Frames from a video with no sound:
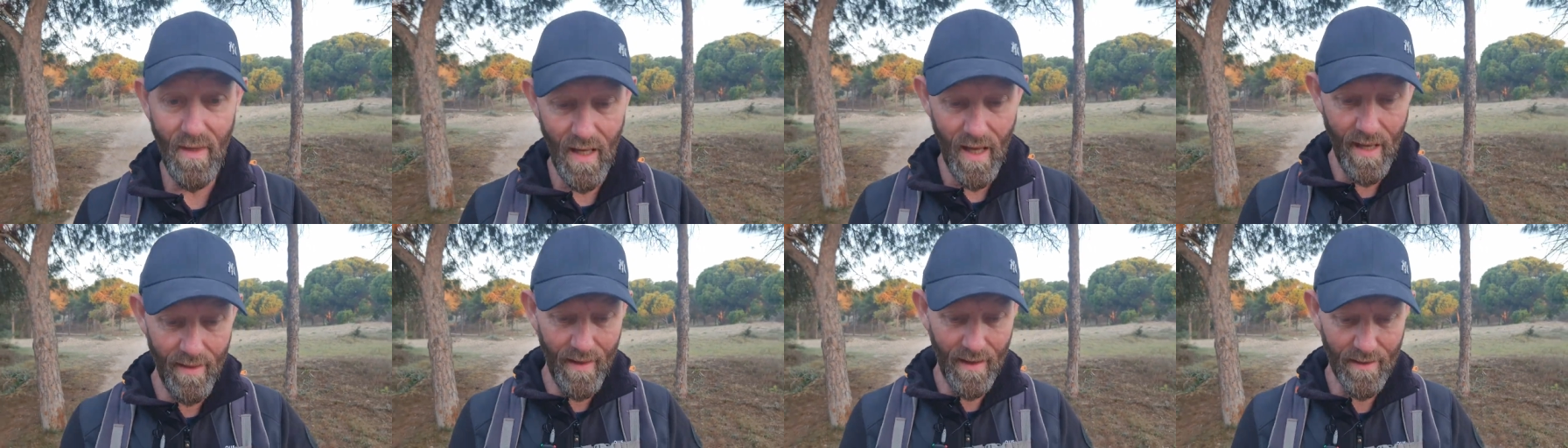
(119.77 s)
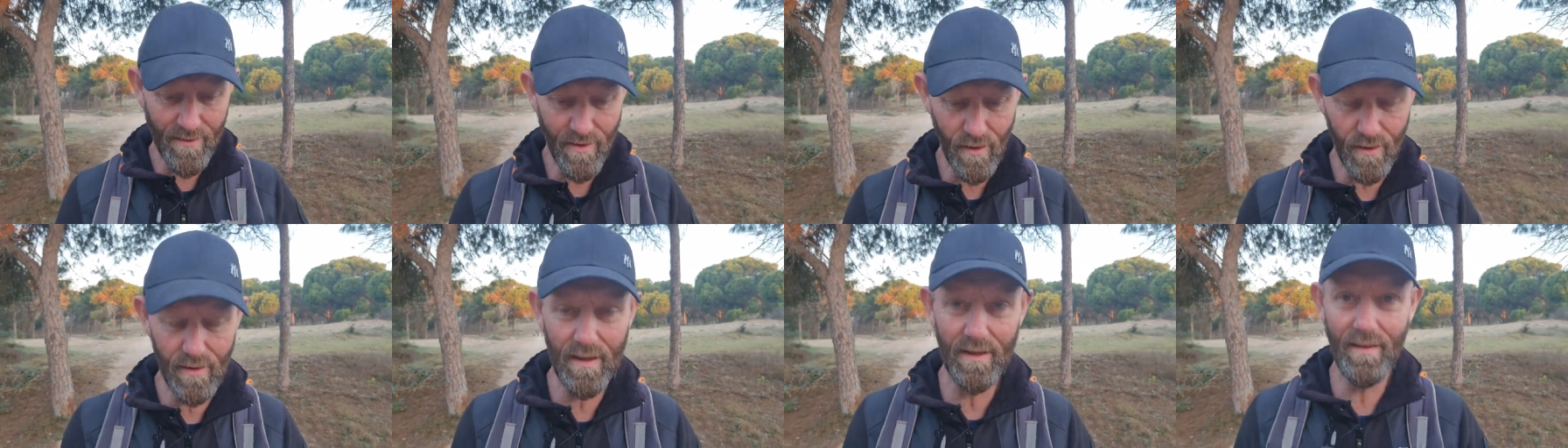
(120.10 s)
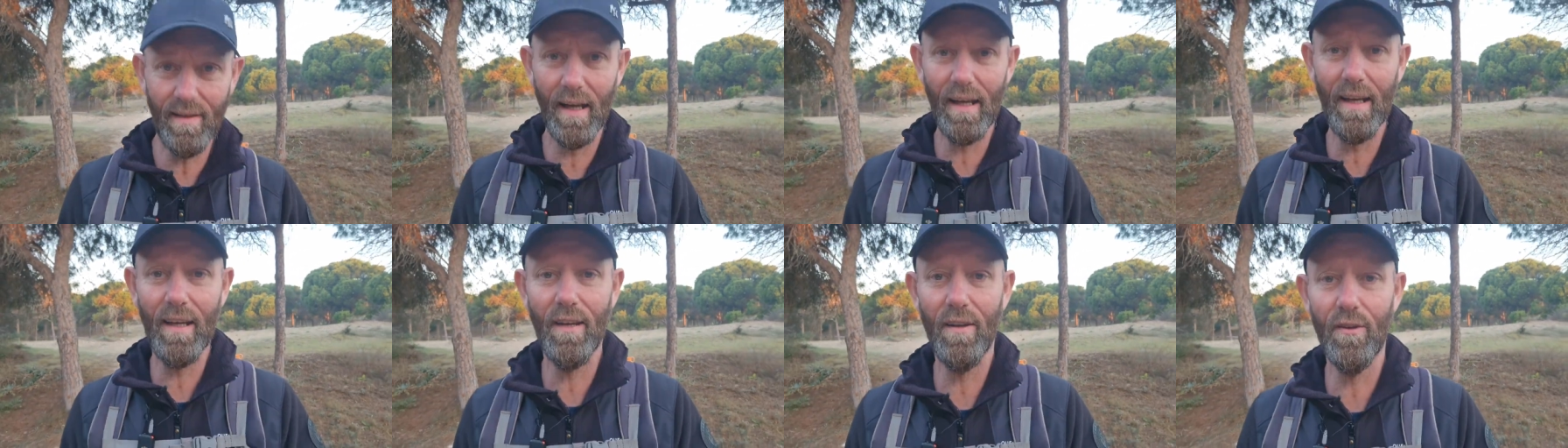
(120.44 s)
and that's only
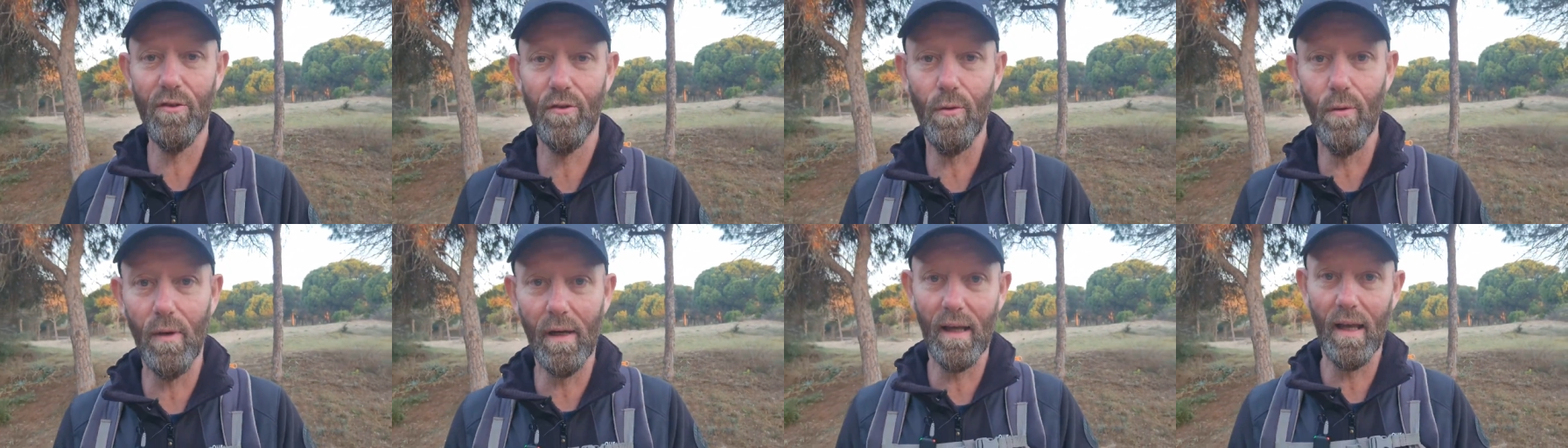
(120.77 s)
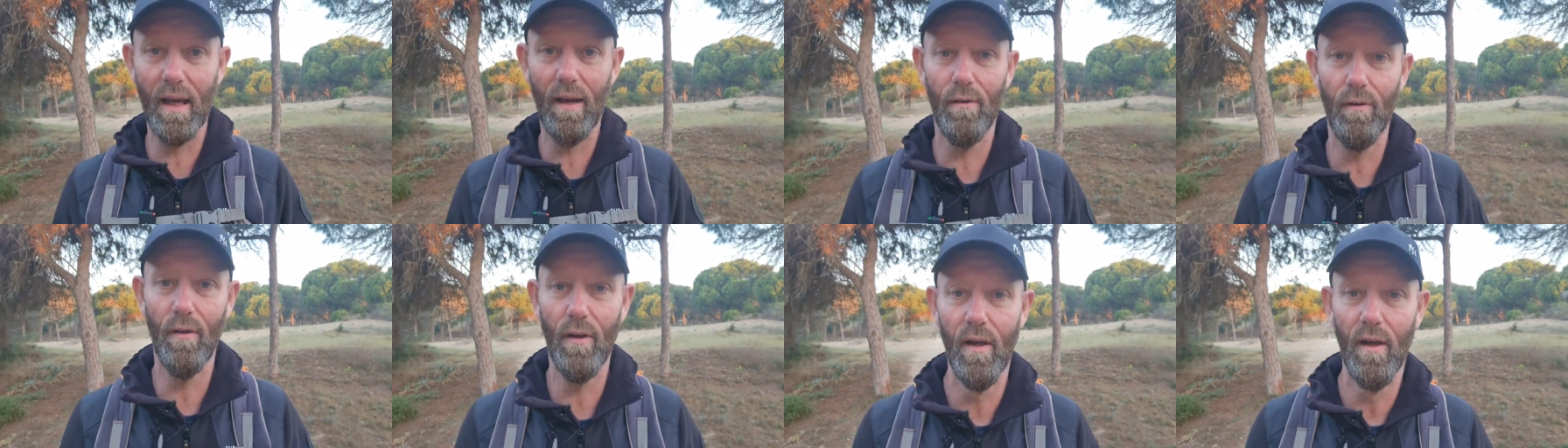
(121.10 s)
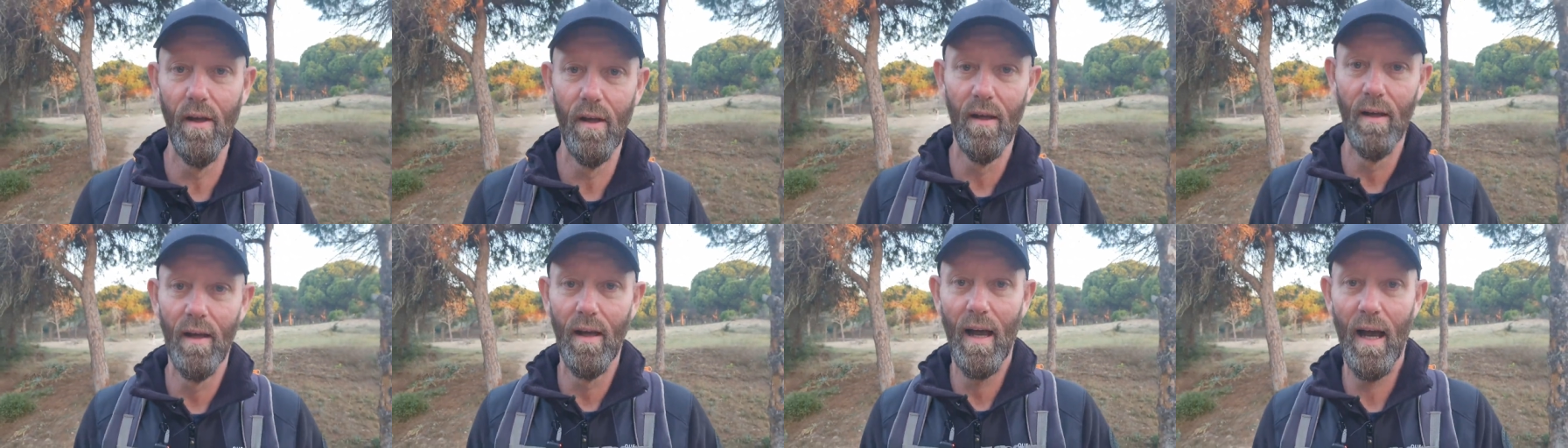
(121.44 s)
taking into account
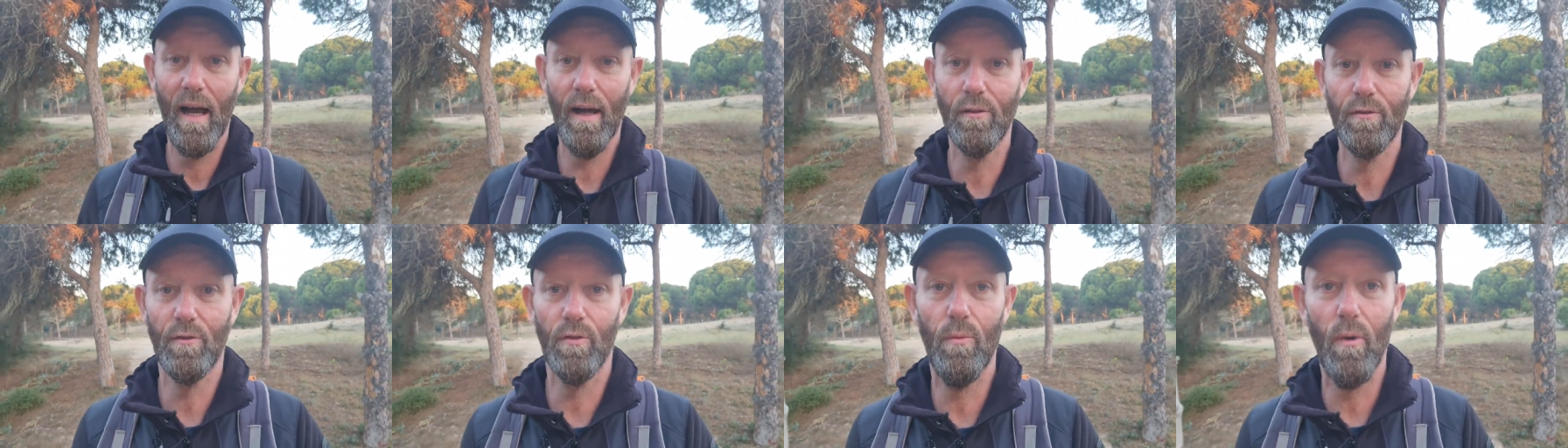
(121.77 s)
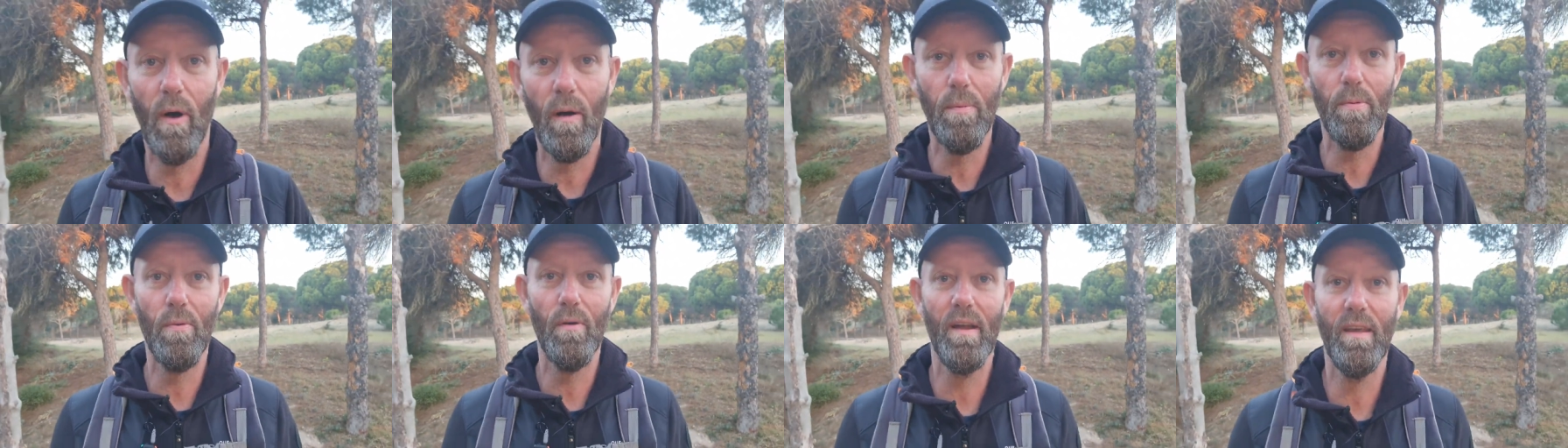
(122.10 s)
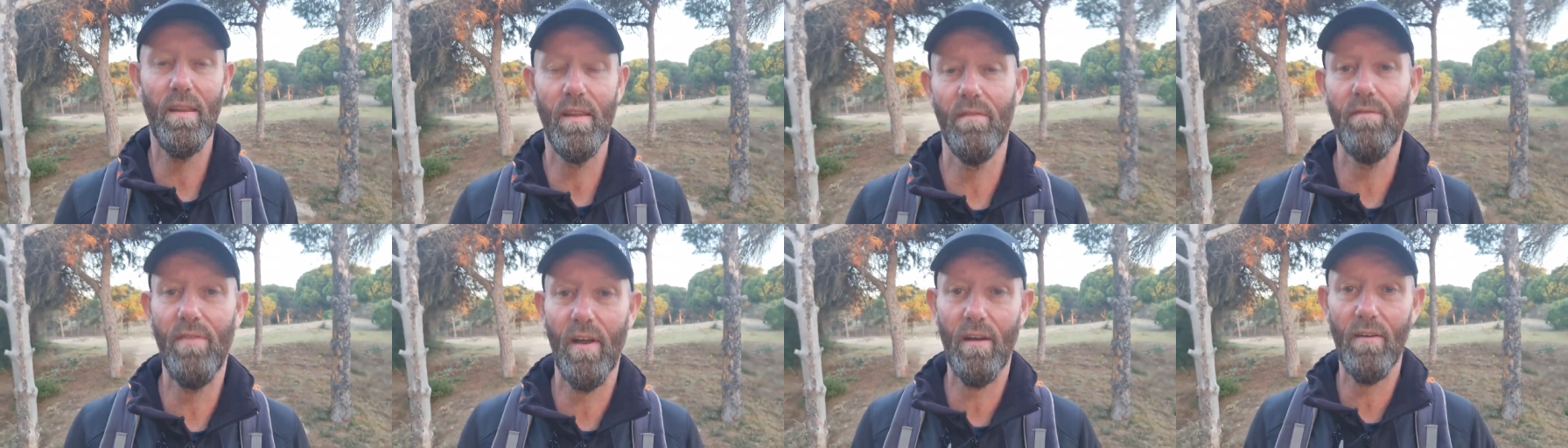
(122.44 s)
how to operate
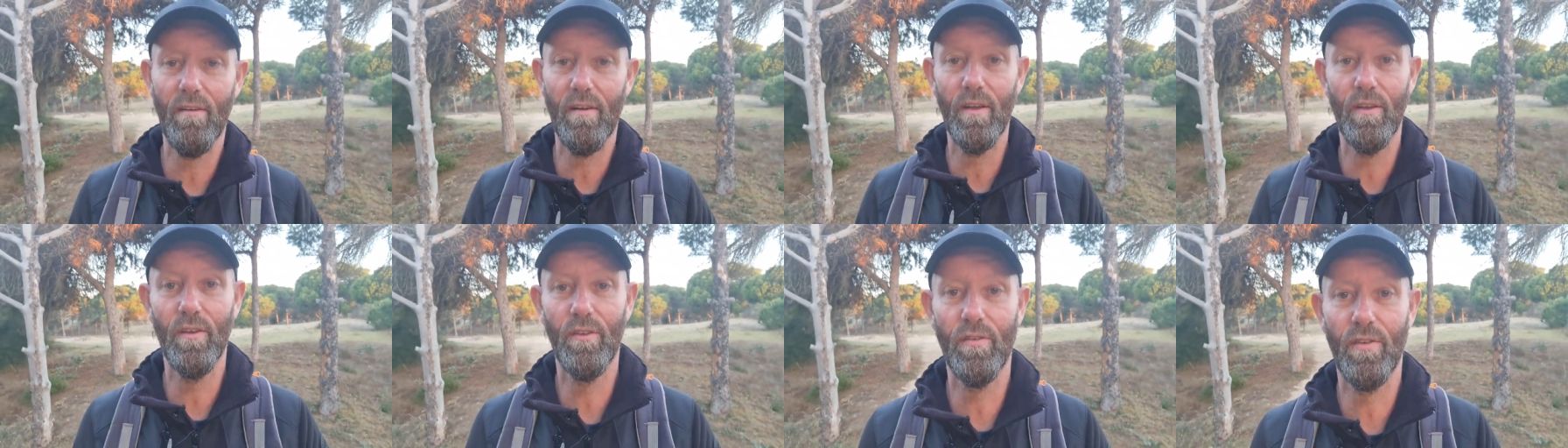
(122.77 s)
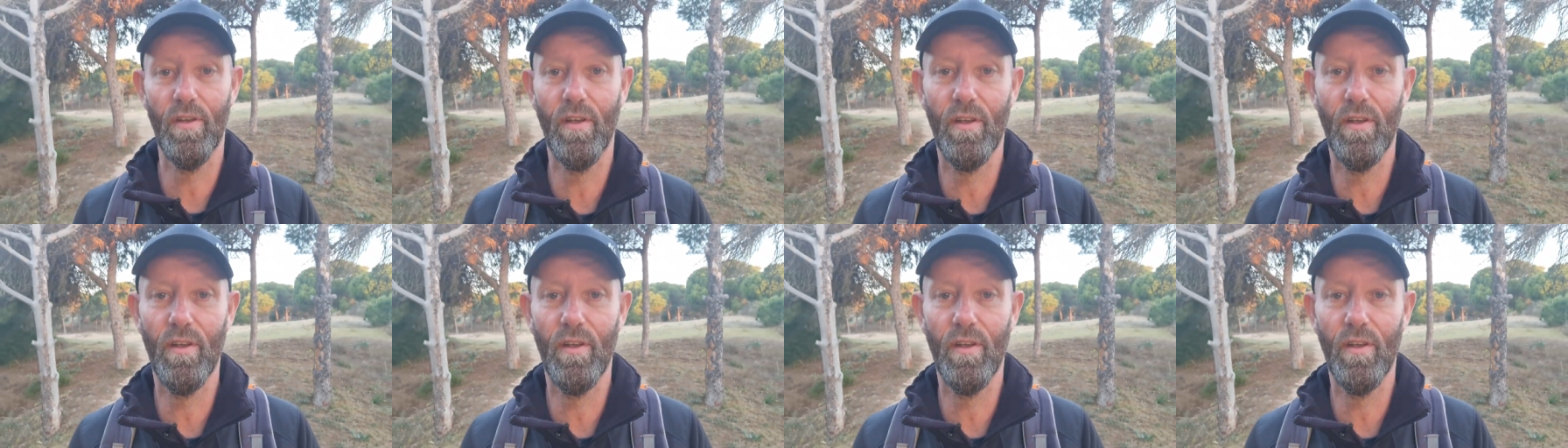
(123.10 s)
the various